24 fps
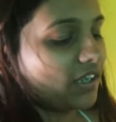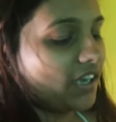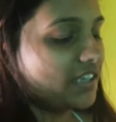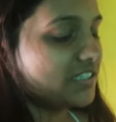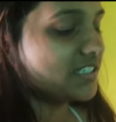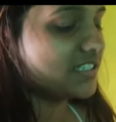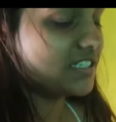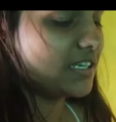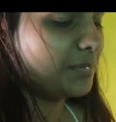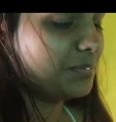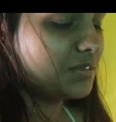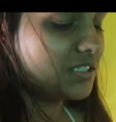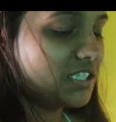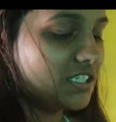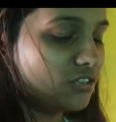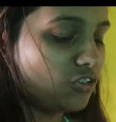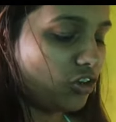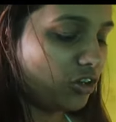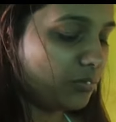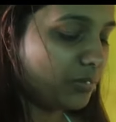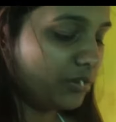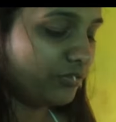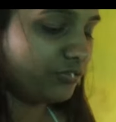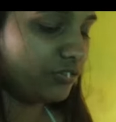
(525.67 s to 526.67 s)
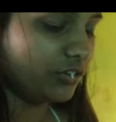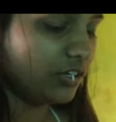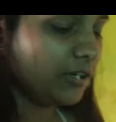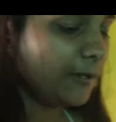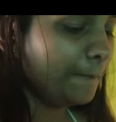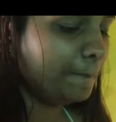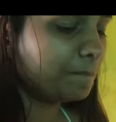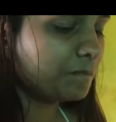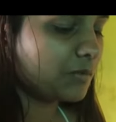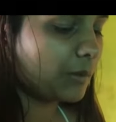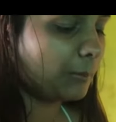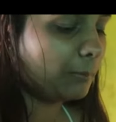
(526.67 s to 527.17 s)
I just emptied all my
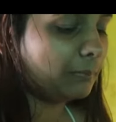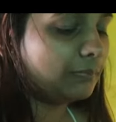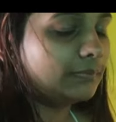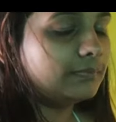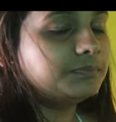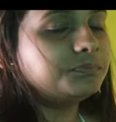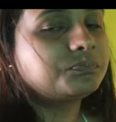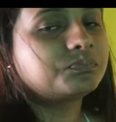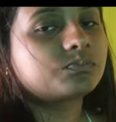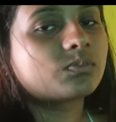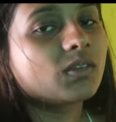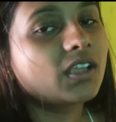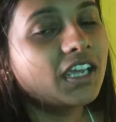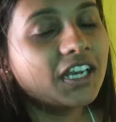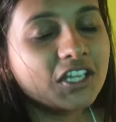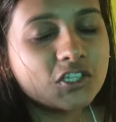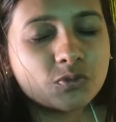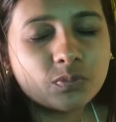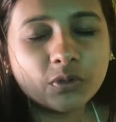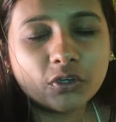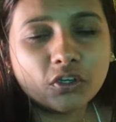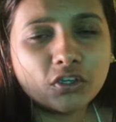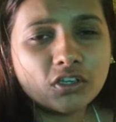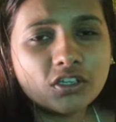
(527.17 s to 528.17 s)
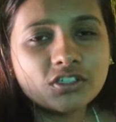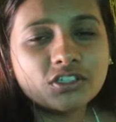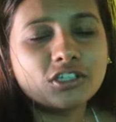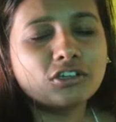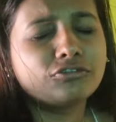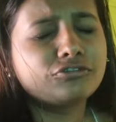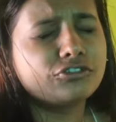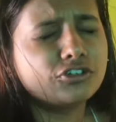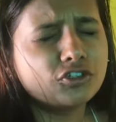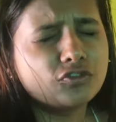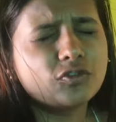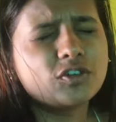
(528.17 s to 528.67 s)
food. It is because
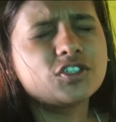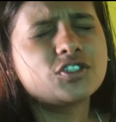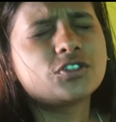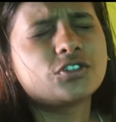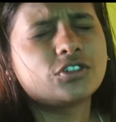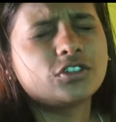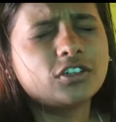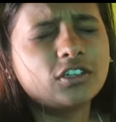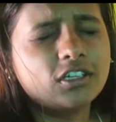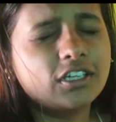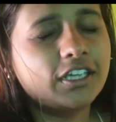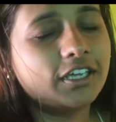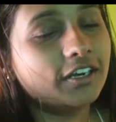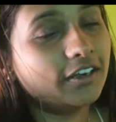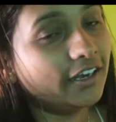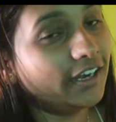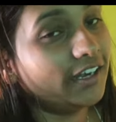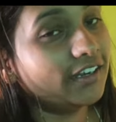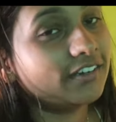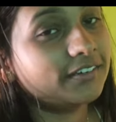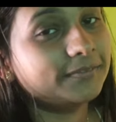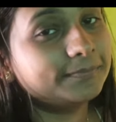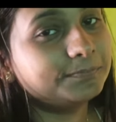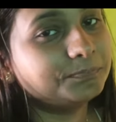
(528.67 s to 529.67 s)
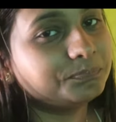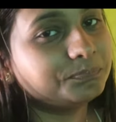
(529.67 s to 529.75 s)
the food was really great.